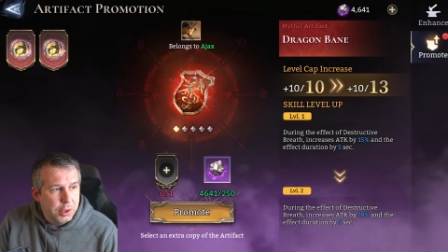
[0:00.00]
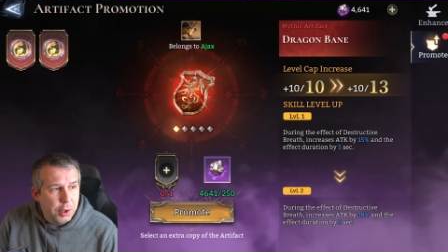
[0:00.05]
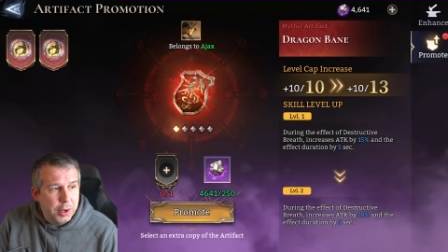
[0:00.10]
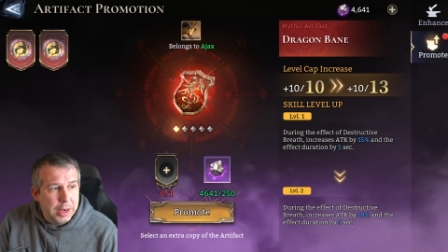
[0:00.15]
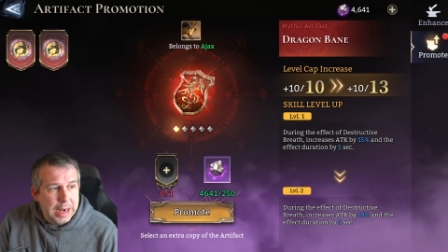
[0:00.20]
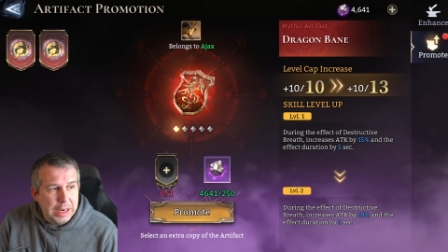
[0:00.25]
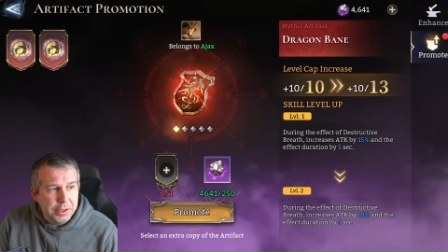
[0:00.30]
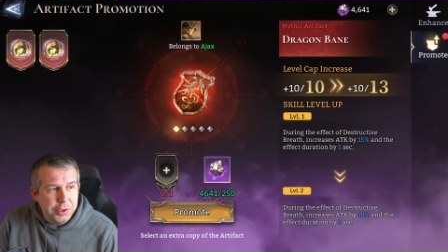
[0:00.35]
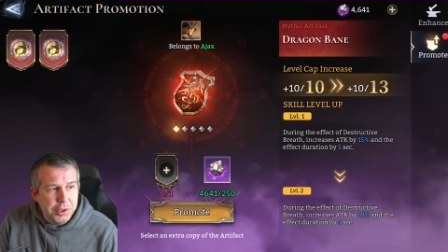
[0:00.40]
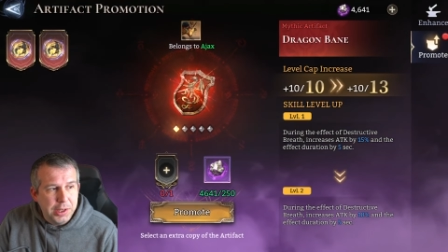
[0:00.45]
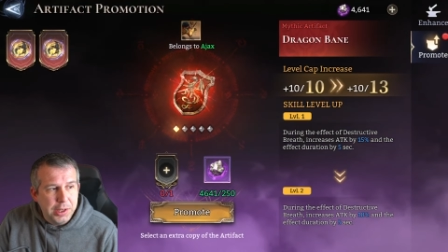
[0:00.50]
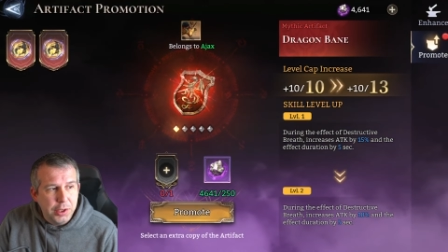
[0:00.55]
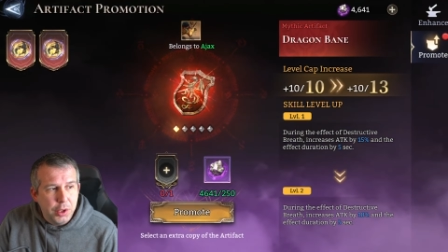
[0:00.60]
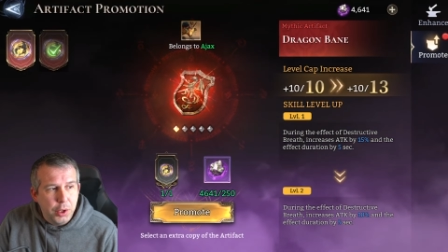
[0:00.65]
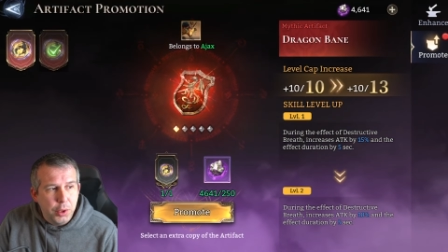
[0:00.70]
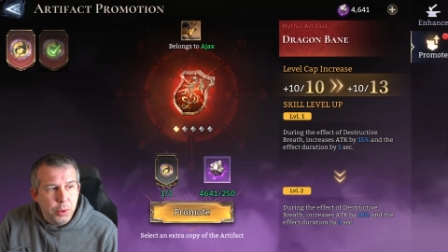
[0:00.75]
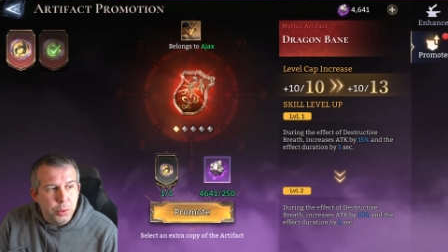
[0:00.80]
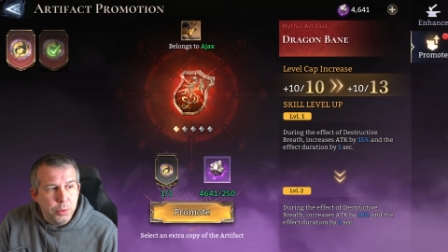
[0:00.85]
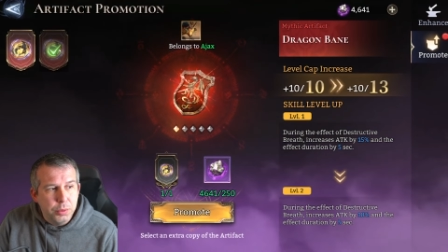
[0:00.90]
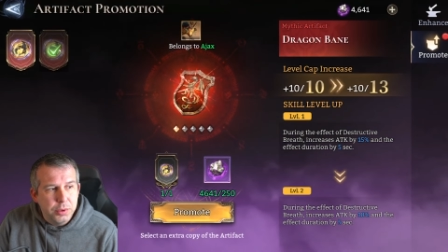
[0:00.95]
You can actually
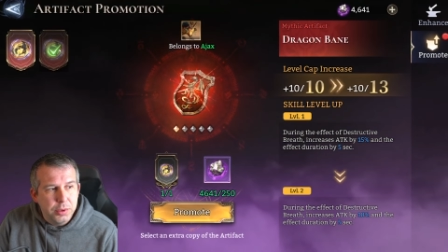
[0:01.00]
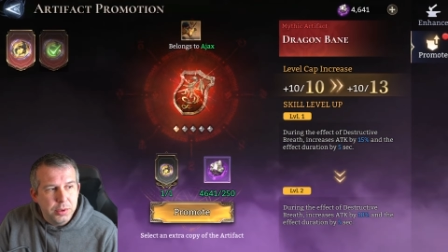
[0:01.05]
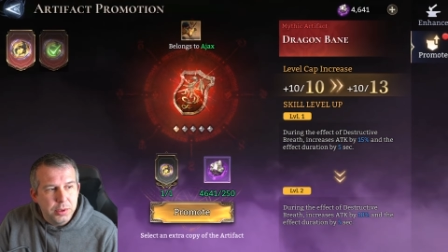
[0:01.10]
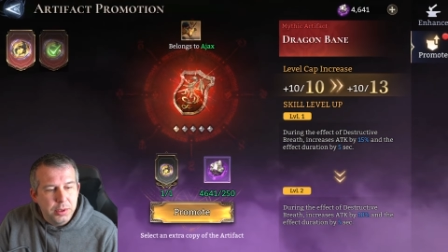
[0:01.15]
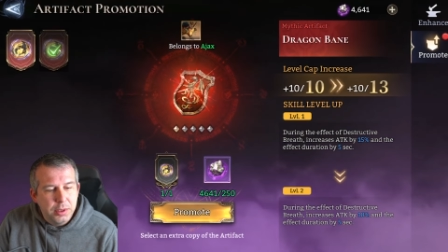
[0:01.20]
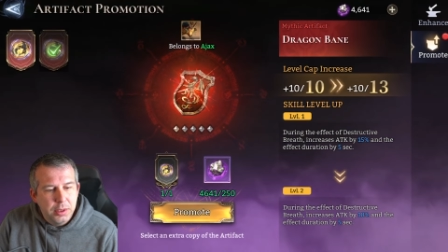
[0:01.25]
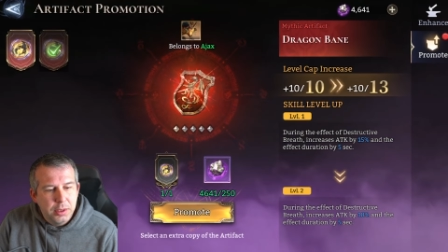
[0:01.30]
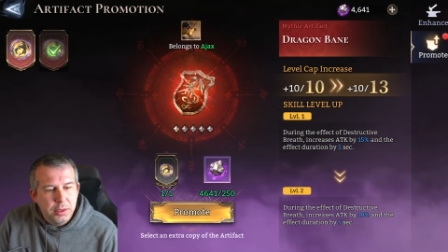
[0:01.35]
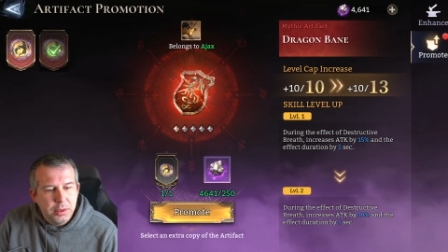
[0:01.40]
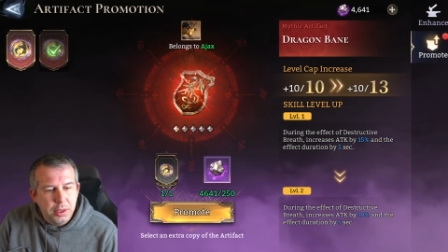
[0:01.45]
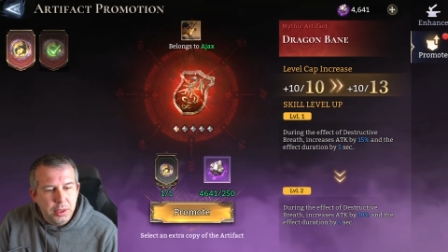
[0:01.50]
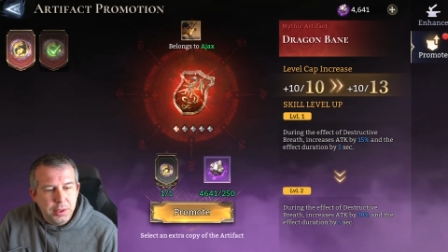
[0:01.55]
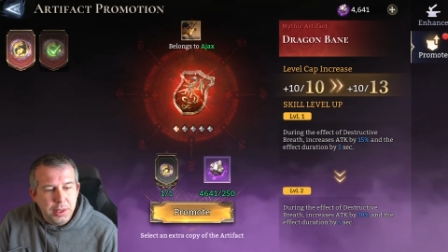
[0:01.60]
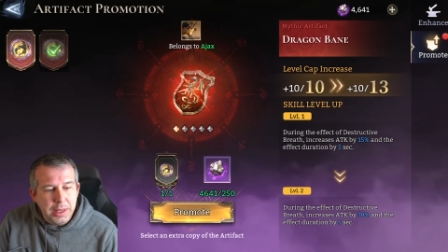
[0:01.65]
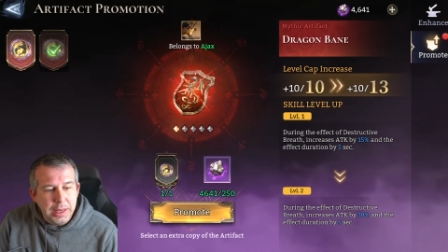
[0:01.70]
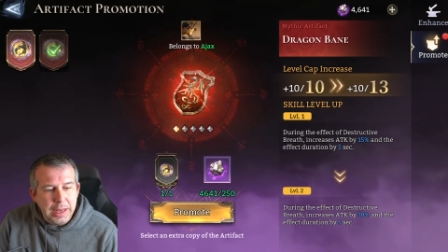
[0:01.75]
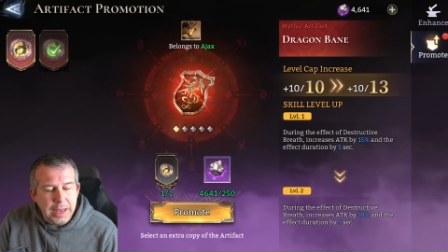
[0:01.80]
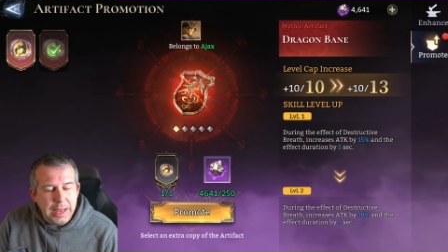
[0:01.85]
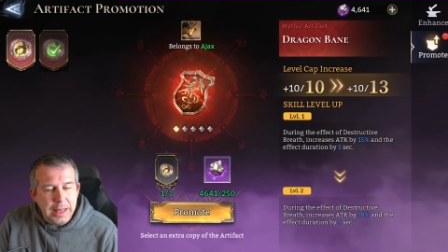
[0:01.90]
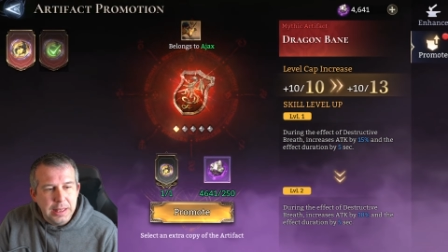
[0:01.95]
use the
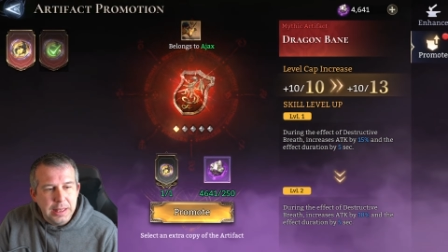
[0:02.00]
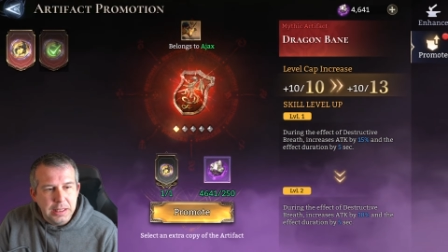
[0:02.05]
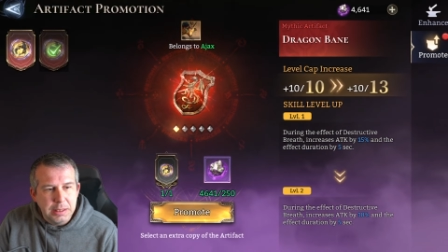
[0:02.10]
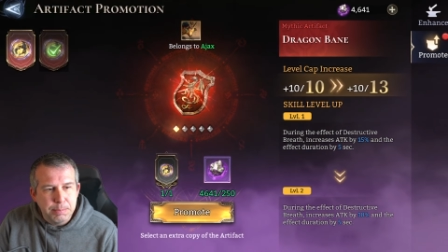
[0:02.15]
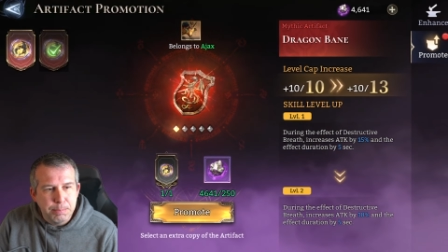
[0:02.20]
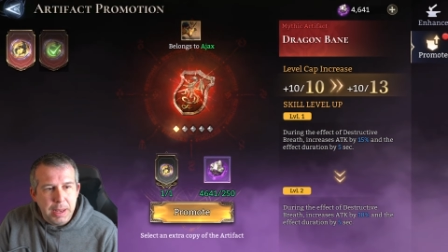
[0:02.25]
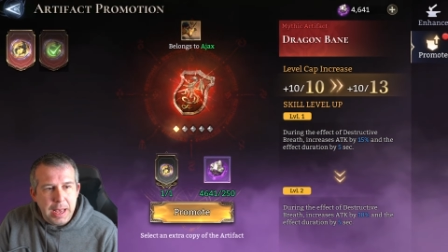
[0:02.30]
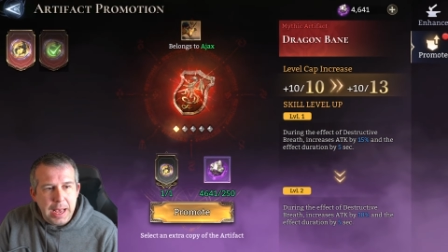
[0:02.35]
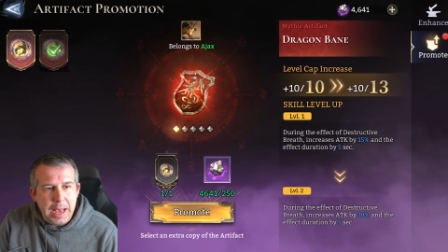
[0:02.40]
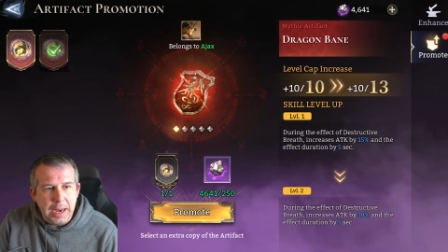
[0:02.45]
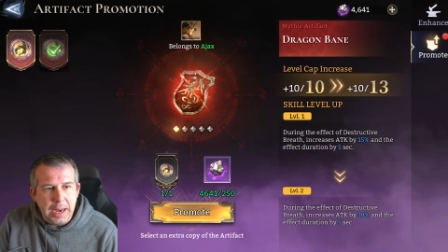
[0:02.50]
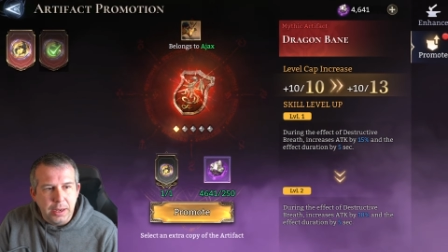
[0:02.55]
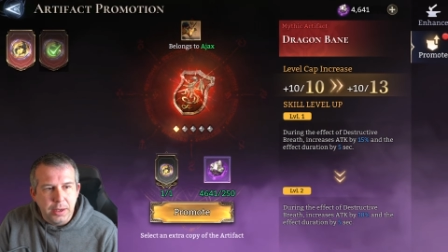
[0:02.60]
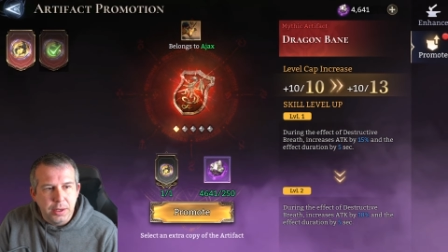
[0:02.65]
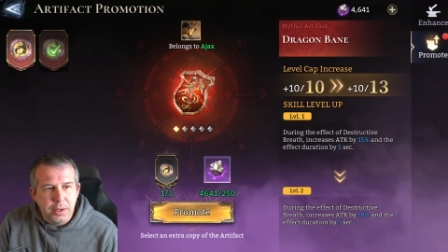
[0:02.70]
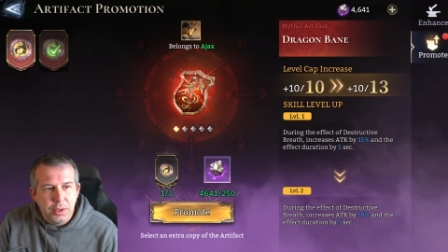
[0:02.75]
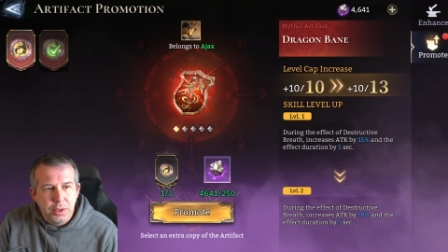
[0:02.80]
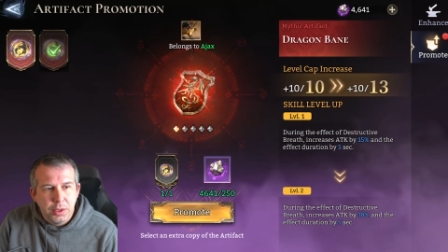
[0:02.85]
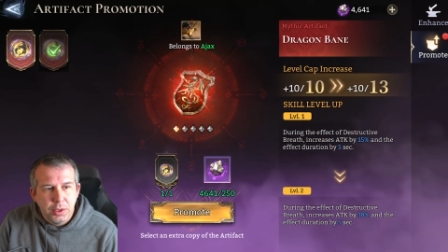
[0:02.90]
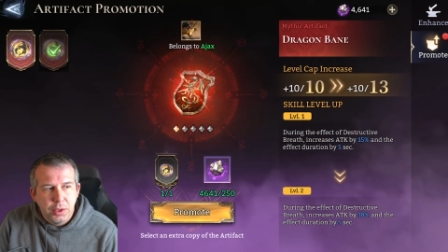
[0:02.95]
thing in this
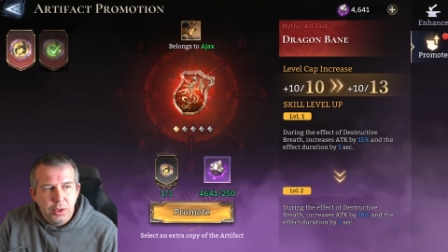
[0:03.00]
pack